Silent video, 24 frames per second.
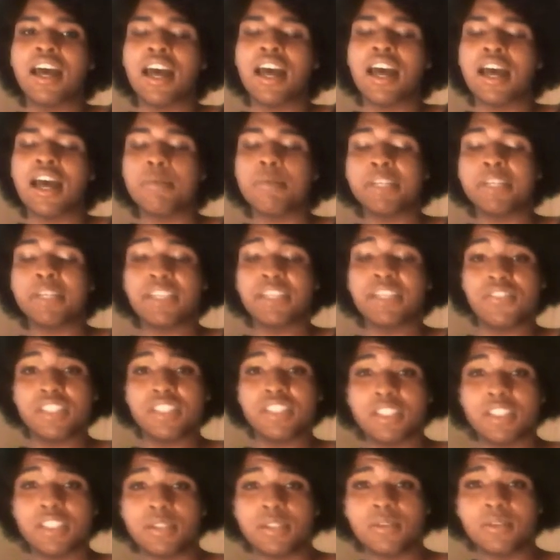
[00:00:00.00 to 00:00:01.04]
I'm going to give it
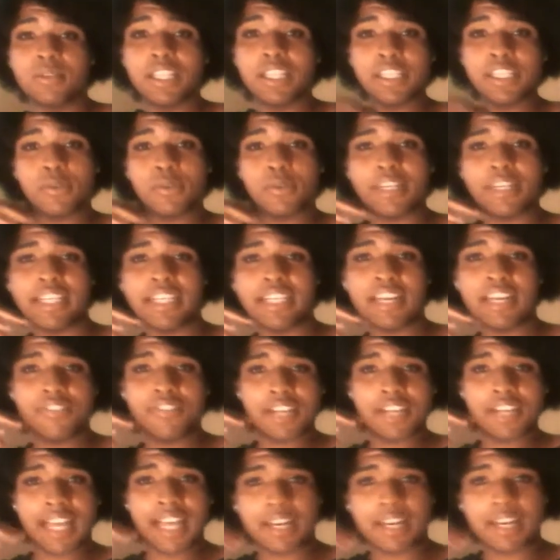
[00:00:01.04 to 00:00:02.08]
to you like you ain't
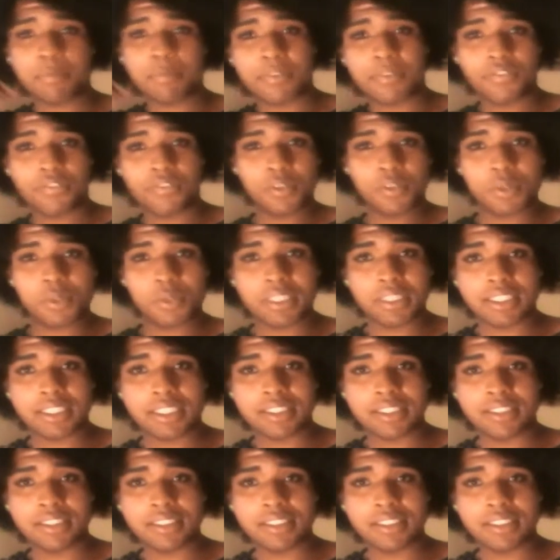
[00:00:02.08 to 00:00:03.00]
never had it before.